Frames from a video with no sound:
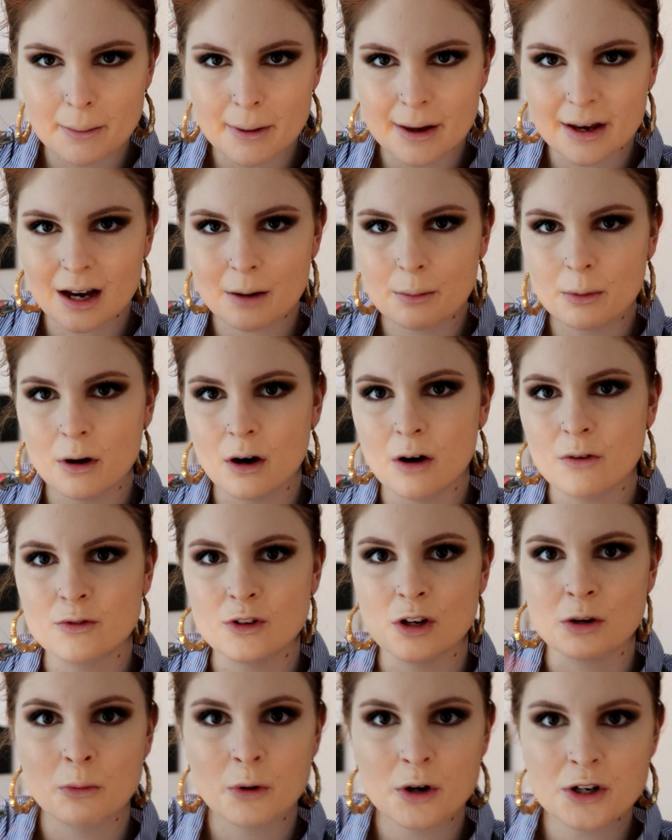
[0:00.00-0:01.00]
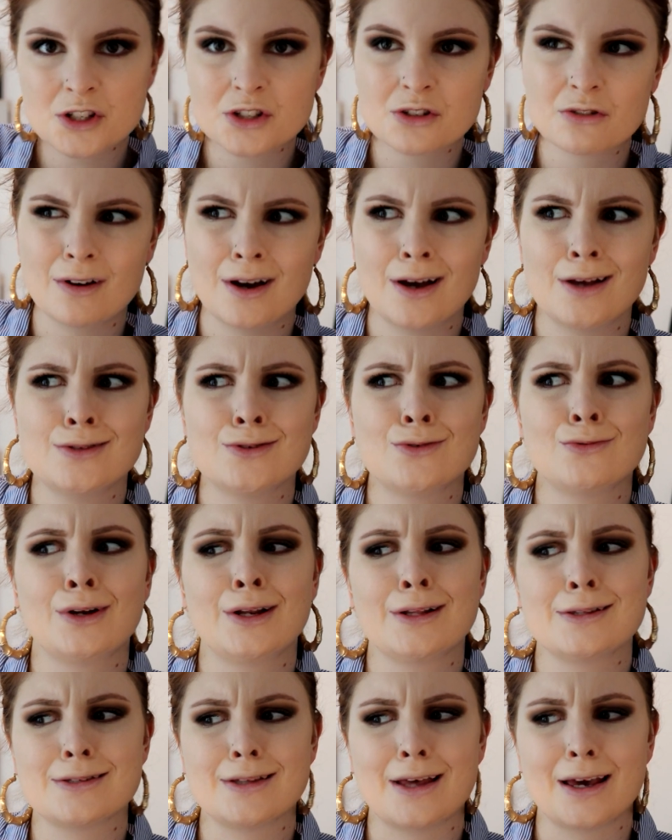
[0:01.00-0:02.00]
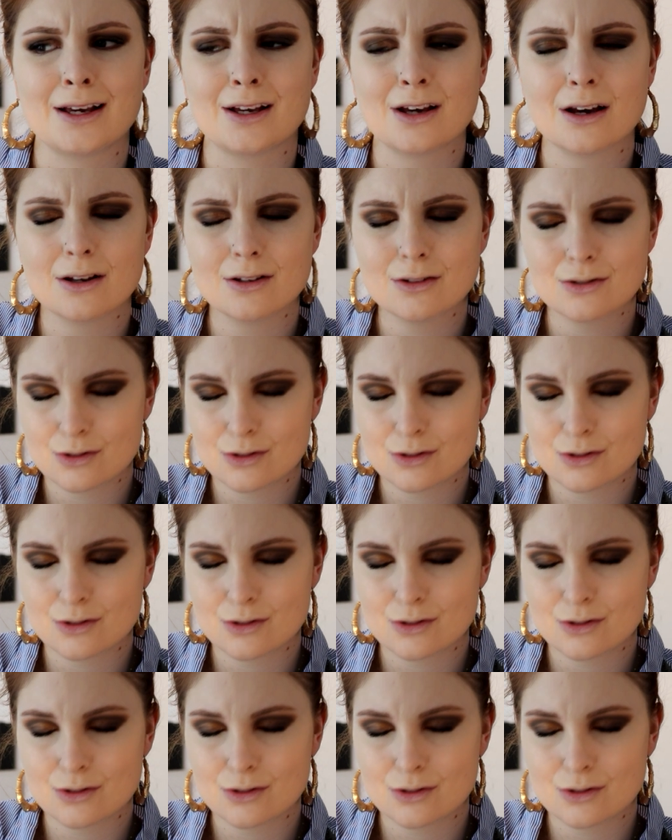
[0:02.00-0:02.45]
makeup off, no moisturizer when it's like